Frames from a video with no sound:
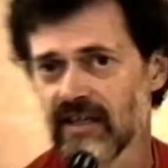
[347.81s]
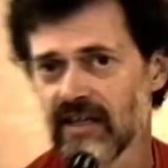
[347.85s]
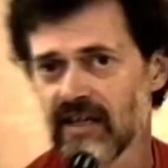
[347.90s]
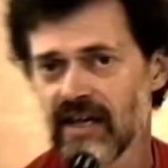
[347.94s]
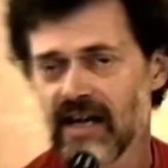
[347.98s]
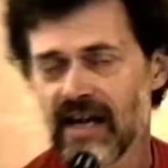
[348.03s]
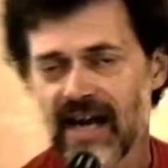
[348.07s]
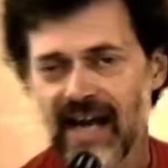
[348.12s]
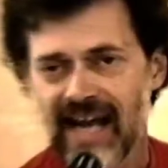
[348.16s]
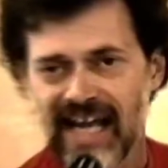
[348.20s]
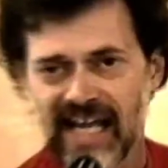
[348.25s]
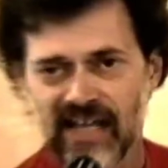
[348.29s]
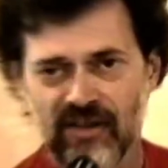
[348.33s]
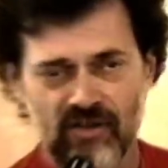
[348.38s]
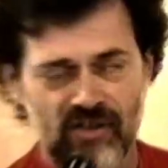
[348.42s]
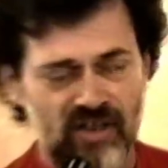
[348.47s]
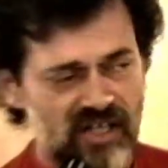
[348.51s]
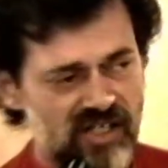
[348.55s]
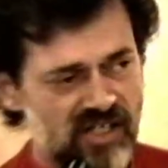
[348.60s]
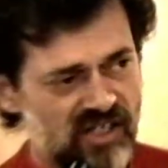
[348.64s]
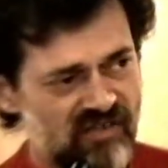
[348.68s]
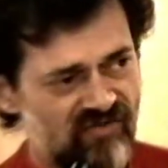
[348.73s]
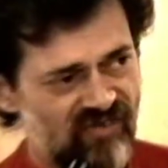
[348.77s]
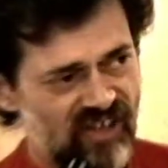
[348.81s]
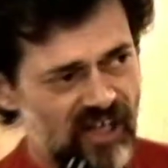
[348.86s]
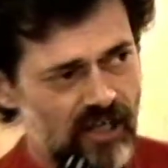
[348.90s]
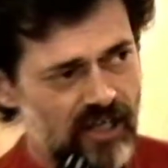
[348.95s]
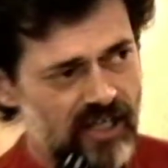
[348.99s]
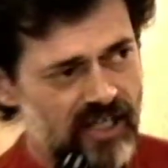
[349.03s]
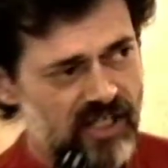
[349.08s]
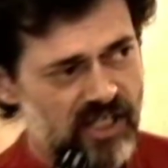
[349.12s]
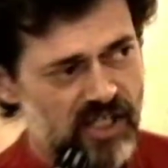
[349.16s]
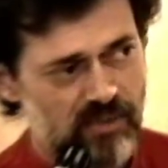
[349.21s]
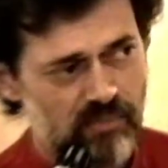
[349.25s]
And this
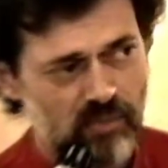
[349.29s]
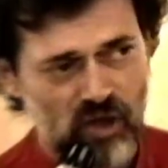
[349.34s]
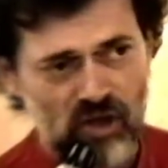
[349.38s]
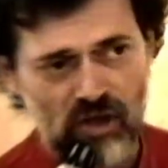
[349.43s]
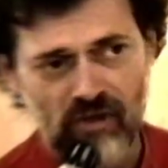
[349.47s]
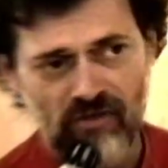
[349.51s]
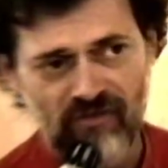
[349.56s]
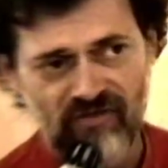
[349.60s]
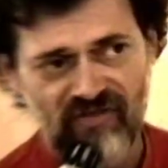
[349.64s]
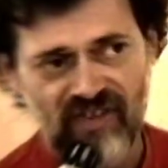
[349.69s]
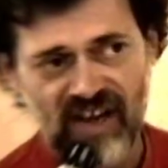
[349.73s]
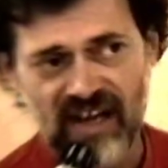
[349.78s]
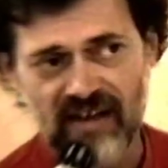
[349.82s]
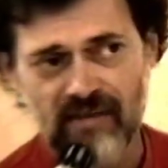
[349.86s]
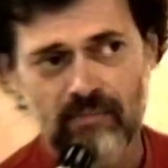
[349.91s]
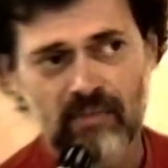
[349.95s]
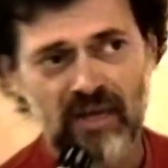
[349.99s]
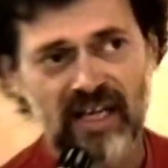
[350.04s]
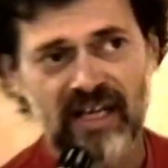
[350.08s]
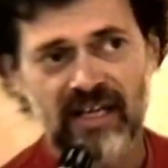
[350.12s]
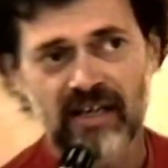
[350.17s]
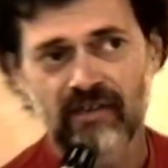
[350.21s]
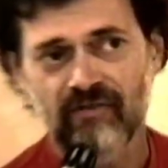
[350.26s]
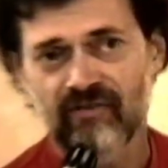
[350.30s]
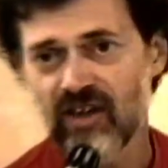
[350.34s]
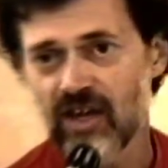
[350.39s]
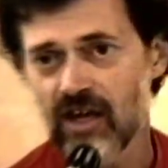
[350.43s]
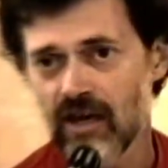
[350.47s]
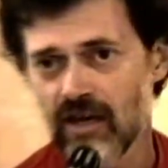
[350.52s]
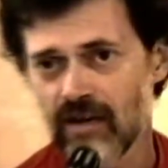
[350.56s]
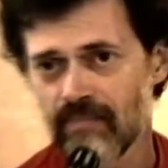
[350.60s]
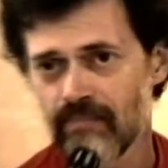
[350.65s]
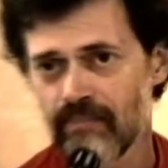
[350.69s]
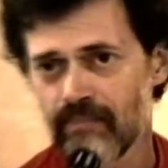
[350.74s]
very small family of
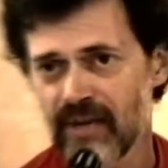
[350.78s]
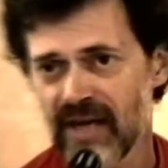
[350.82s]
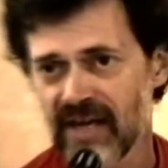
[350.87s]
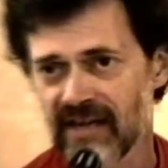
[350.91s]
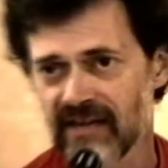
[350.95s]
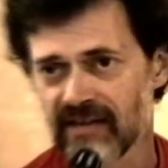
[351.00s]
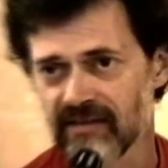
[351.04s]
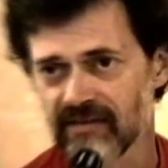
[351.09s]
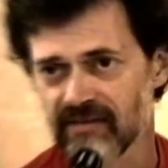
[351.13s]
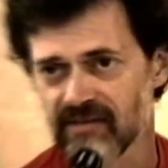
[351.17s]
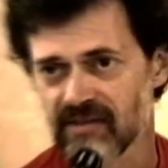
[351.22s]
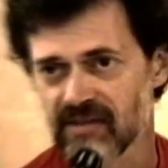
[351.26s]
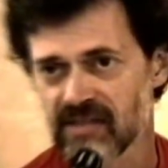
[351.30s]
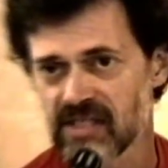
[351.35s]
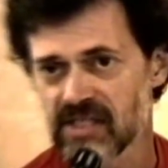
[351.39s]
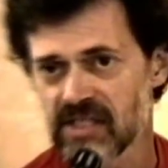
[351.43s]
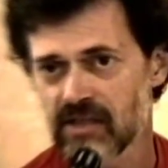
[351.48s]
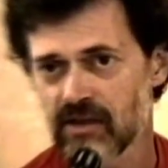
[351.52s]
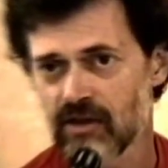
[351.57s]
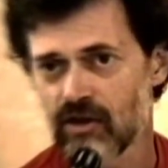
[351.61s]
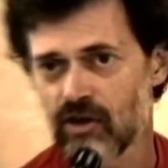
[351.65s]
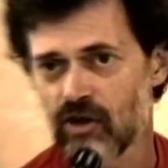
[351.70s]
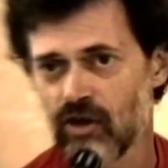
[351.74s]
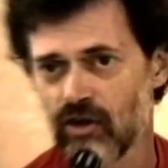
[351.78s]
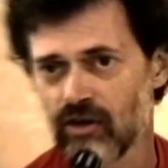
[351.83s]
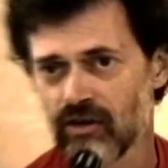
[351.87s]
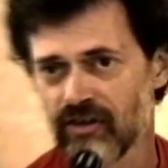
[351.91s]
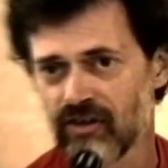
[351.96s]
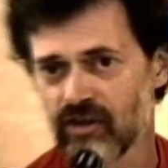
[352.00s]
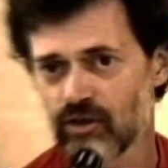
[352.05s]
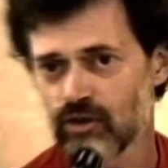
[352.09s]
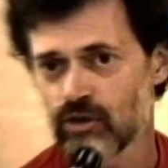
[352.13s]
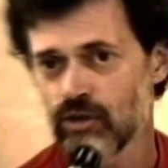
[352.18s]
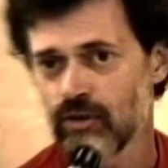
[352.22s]
compounds
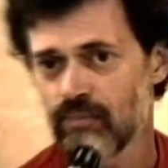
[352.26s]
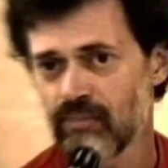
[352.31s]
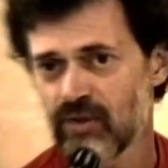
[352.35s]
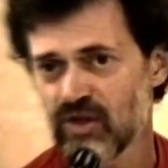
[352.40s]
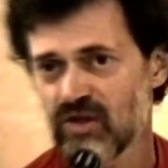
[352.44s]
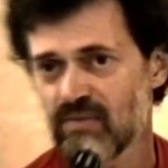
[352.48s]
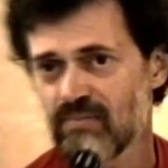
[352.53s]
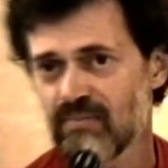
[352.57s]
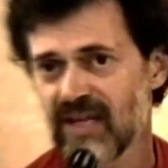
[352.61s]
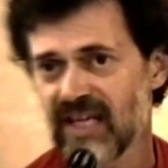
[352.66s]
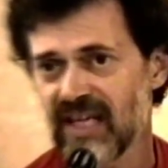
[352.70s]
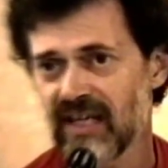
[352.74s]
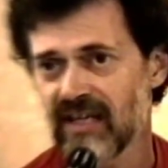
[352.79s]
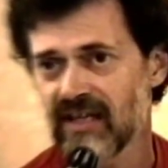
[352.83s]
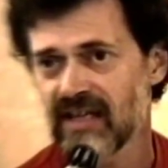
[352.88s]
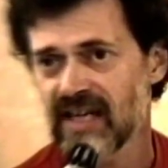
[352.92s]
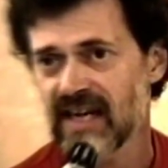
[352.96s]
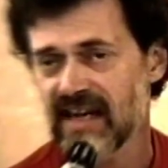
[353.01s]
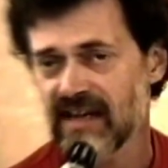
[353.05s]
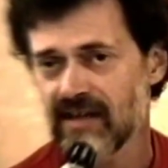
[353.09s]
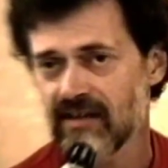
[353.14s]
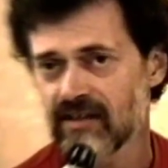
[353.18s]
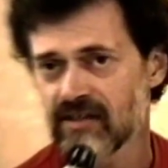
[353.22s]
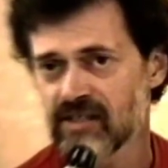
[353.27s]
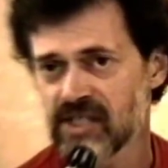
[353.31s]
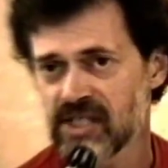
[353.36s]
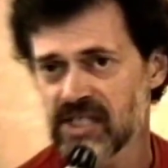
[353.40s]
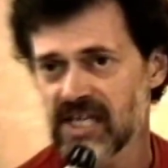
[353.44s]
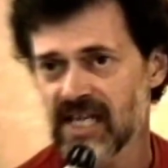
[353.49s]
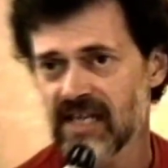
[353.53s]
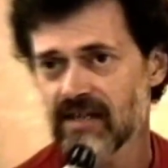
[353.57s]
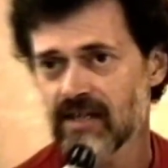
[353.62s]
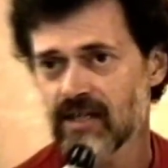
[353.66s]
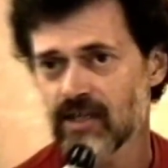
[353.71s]
called the tryptamine
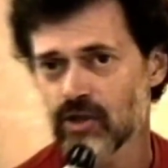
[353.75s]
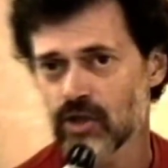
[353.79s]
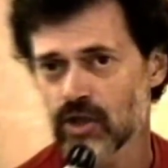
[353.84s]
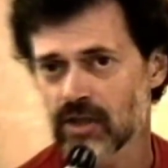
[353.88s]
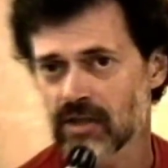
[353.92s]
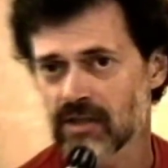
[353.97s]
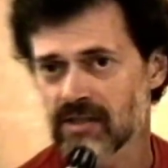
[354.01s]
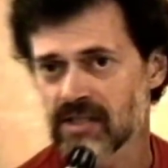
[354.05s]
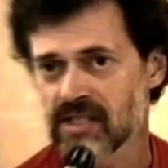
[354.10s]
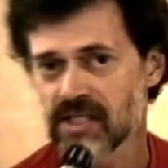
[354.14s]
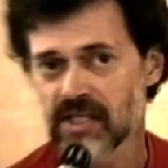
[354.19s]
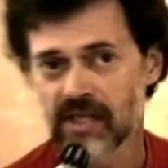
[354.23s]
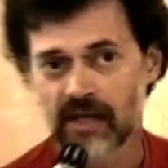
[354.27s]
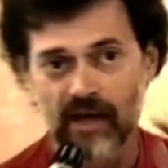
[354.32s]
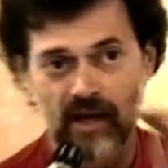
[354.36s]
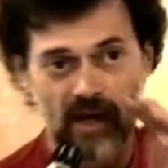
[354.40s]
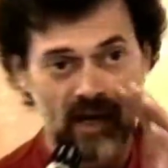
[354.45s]
hallucinogens